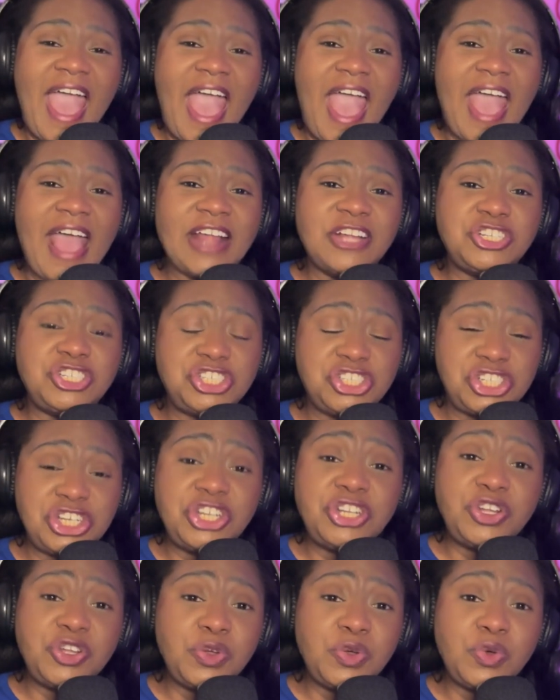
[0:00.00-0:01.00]
and
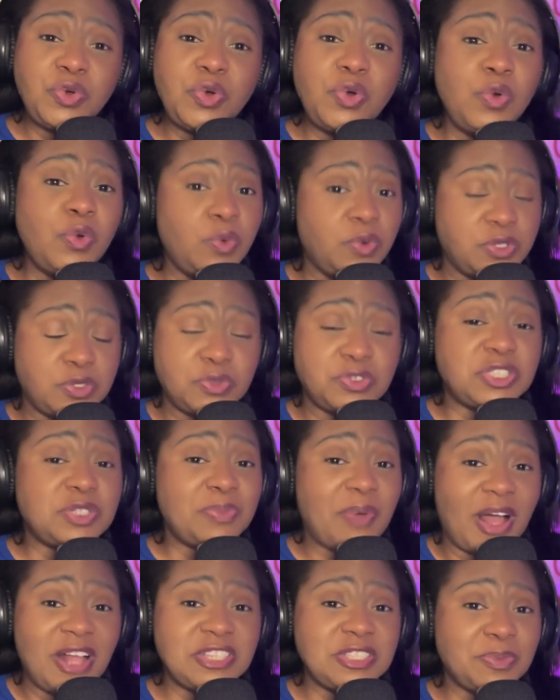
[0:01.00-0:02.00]
she knew who was
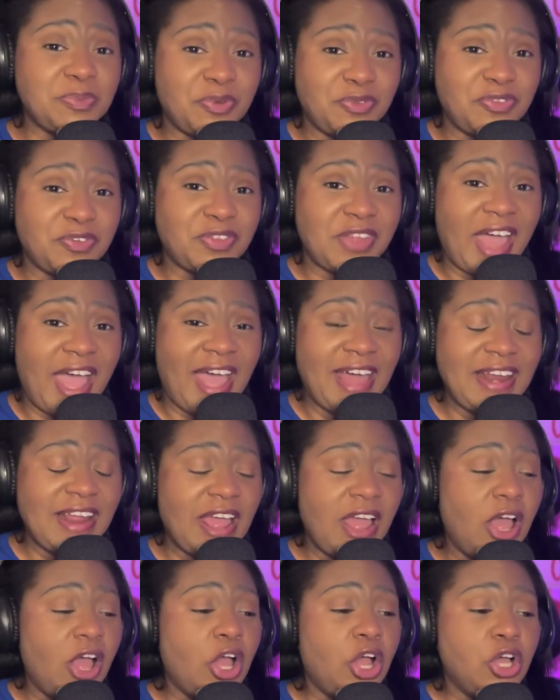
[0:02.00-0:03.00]
responsible for that.
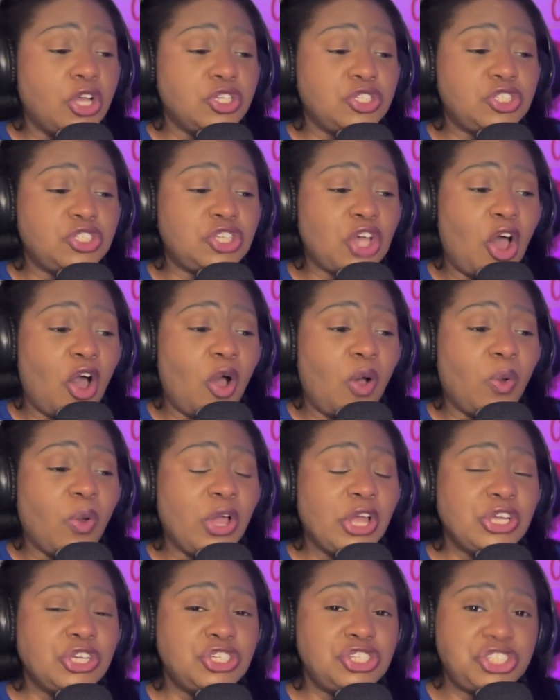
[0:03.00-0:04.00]

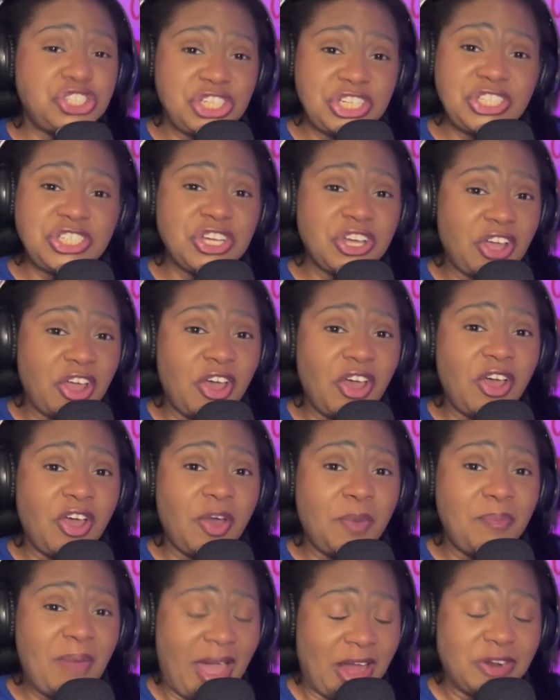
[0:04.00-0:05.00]
So she took
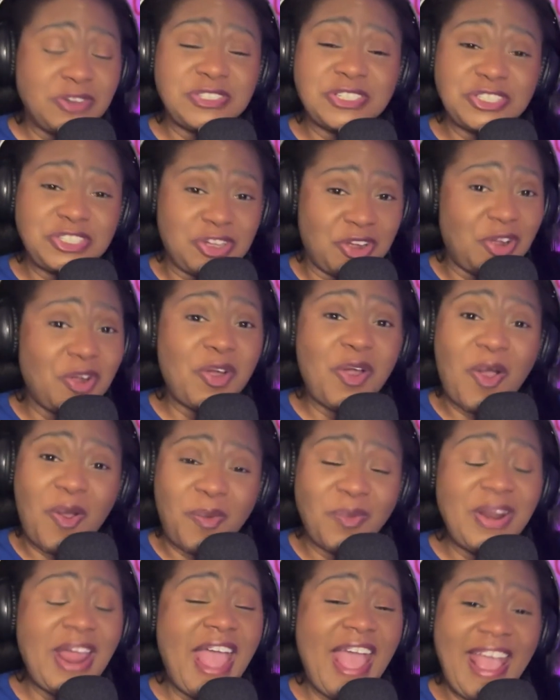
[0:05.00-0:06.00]
matters into her
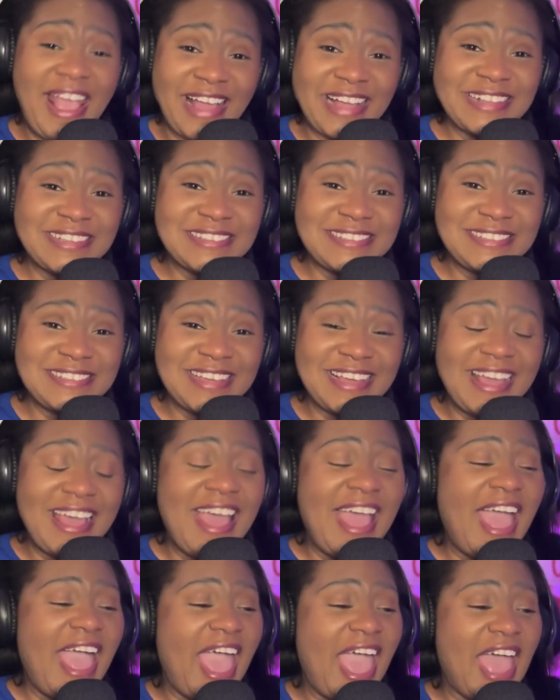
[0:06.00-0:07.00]
own hands,
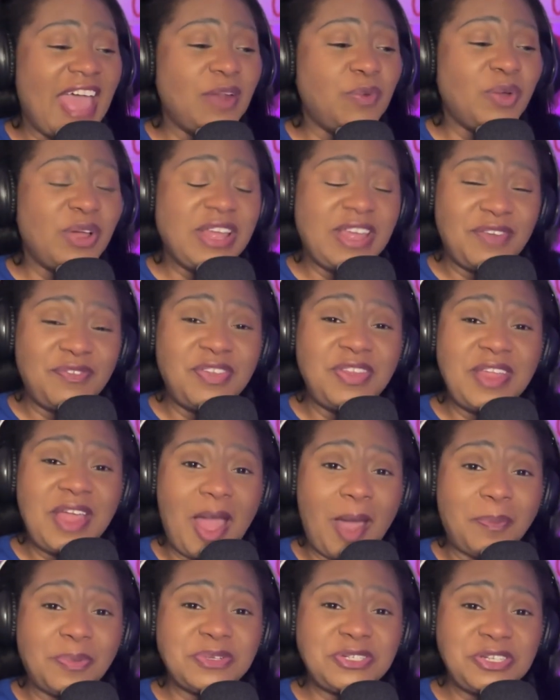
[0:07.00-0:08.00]
and when given the
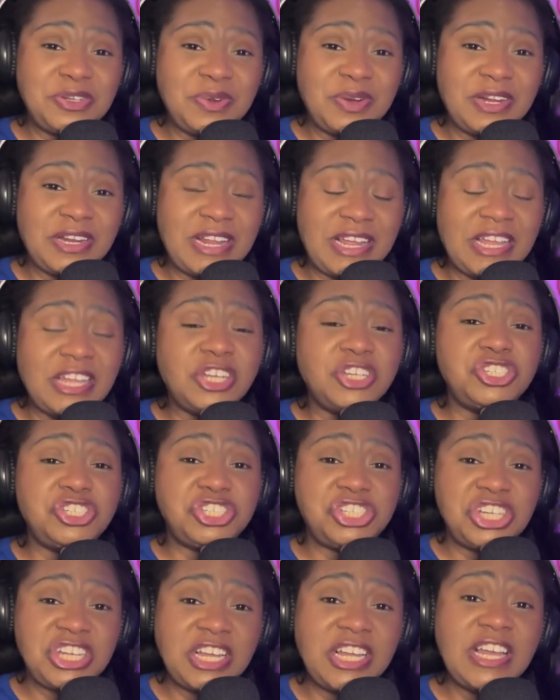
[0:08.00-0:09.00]
opportunity,
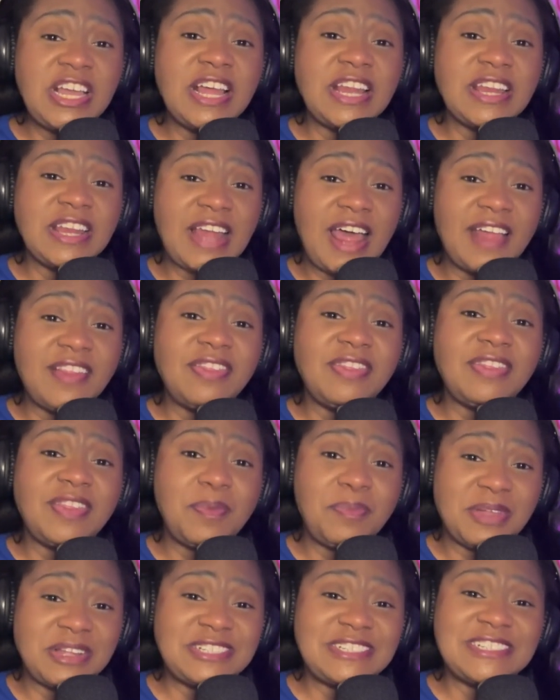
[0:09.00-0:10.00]
she let
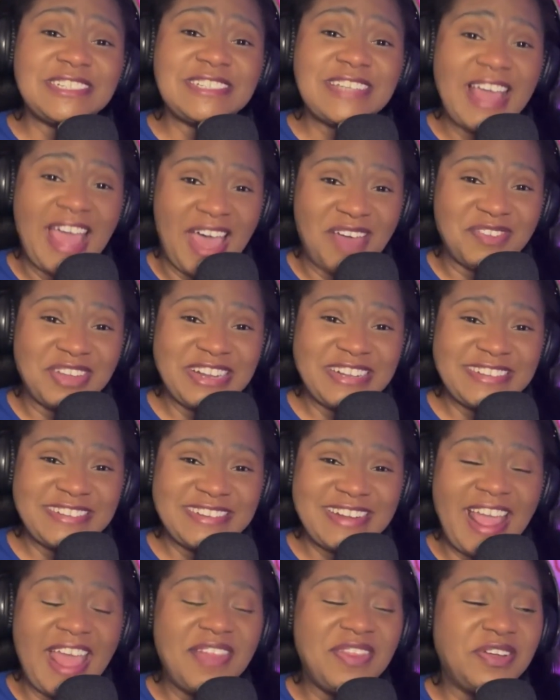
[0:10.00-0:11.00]
the bitches have it.
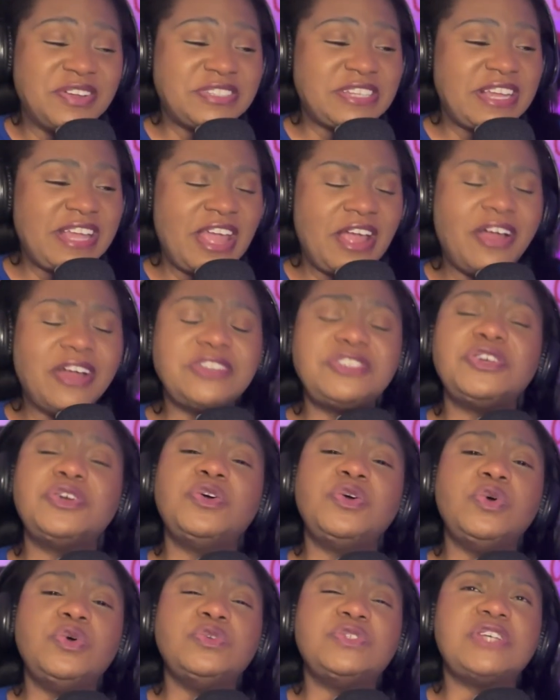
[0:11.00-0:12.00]
And there's a
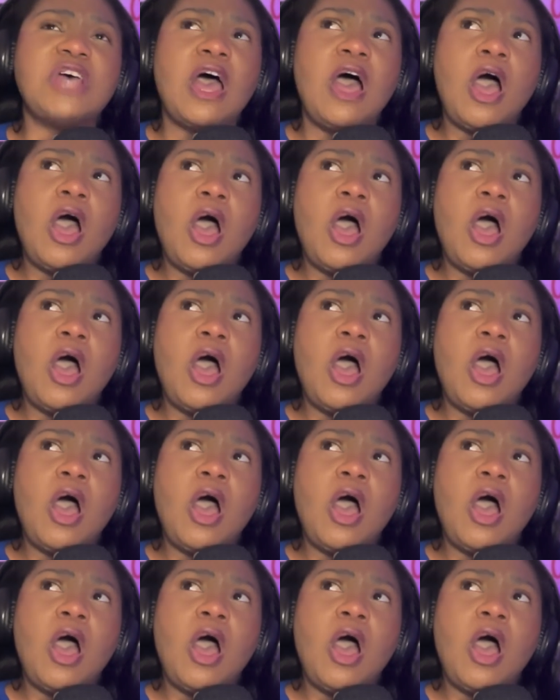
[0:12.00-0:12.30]
character whose